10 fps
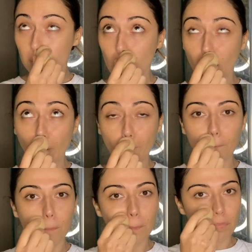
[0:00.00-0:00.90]
to
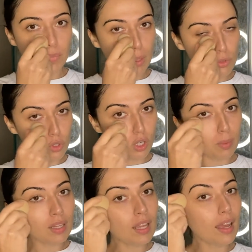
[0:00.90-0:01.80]
absorb
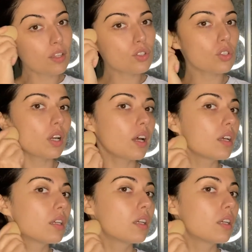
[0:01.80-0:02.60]
any extra